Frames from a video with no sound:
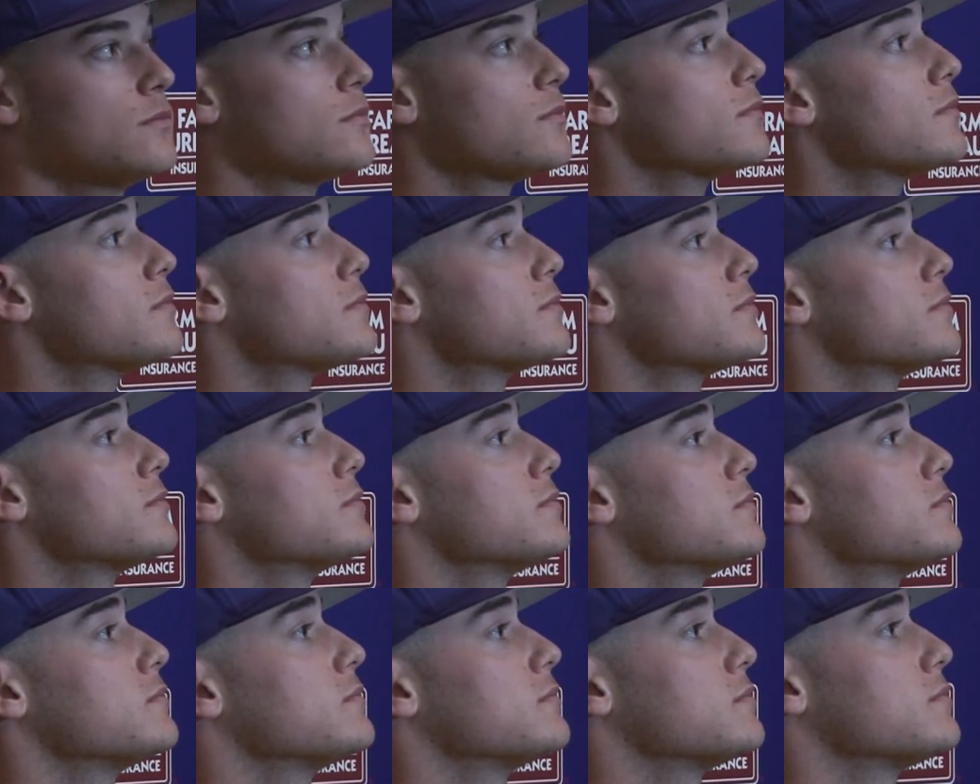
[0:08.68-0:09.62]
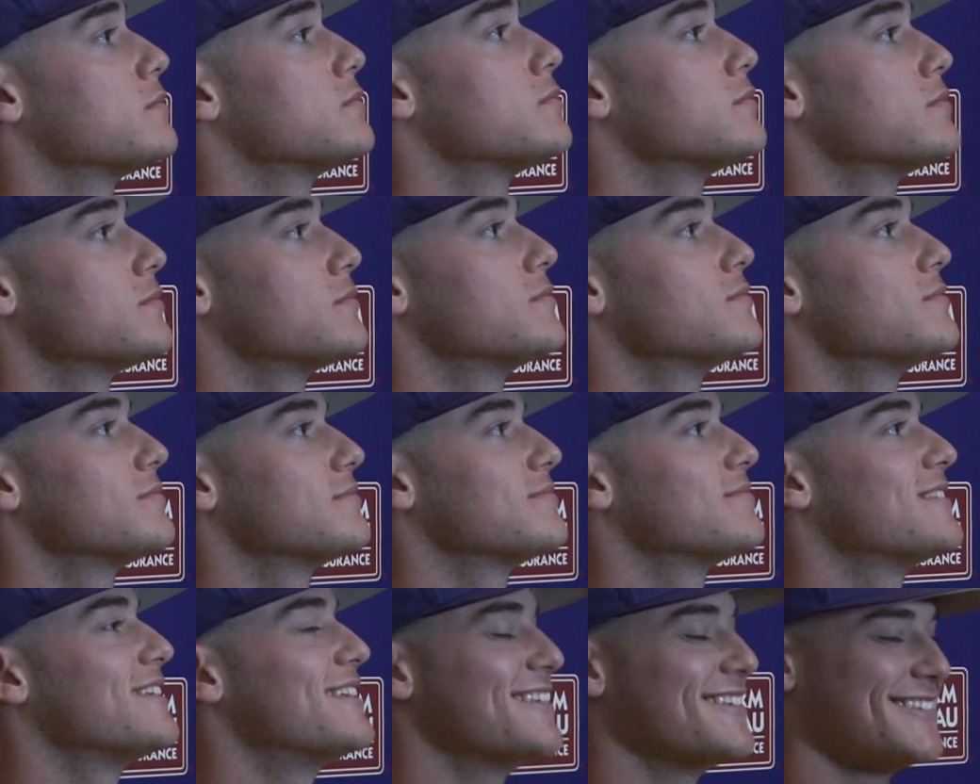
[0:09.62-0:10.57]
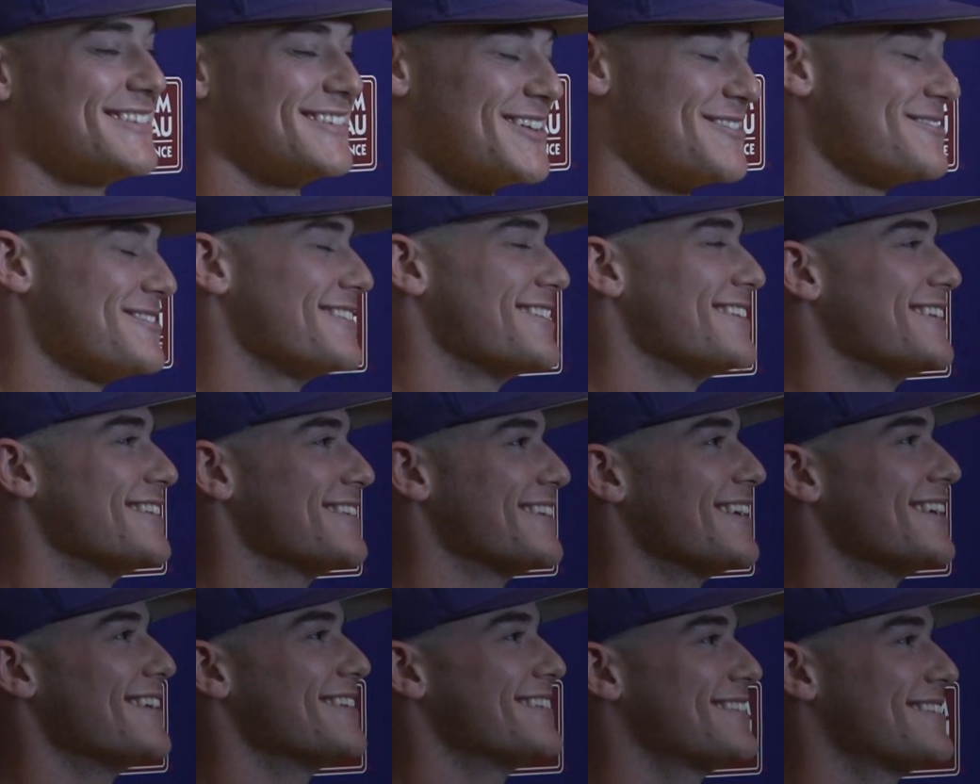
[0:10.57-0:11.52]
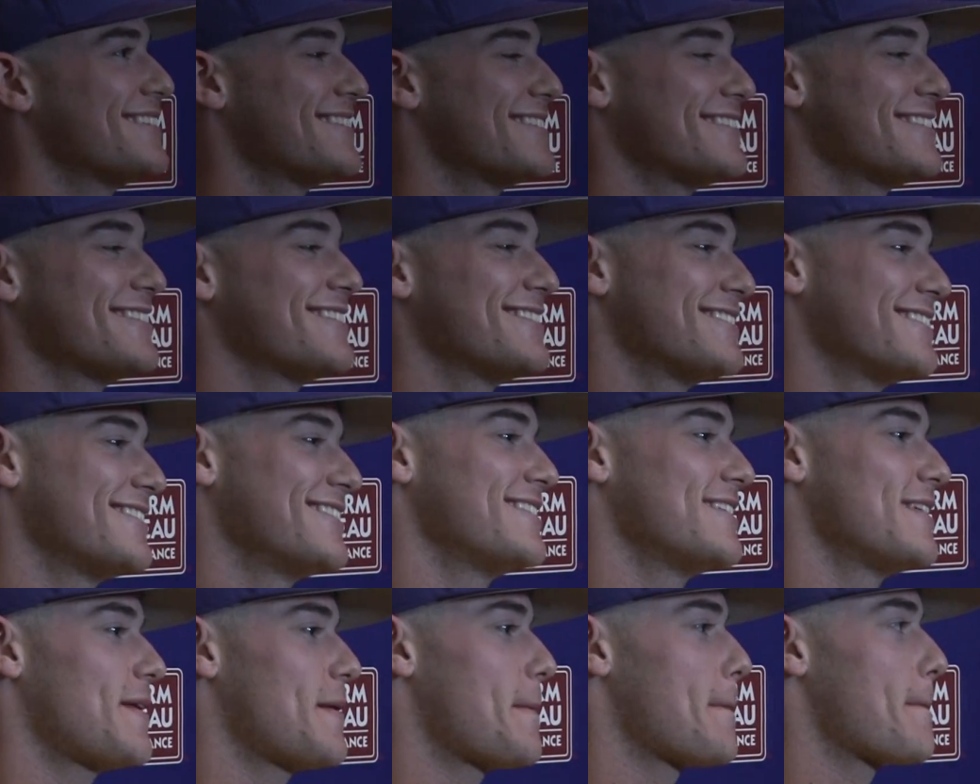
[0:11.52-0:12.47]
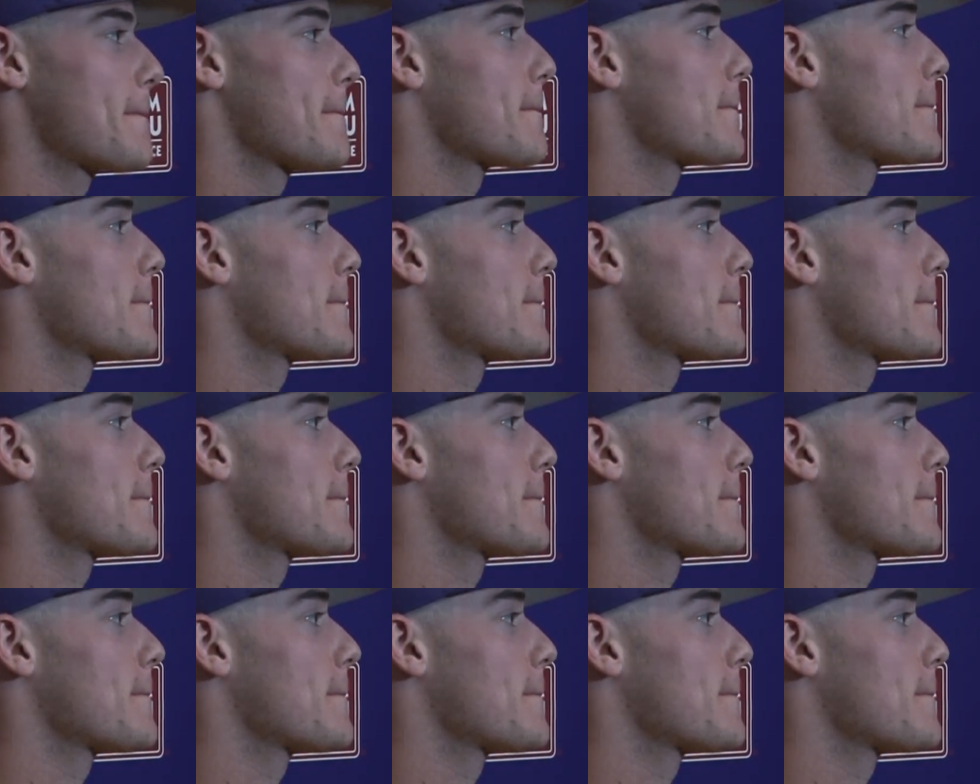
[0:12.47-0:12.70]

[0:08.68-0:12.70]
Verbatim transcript: Surgery did wonders for you, huh? Something like that. Can you take us through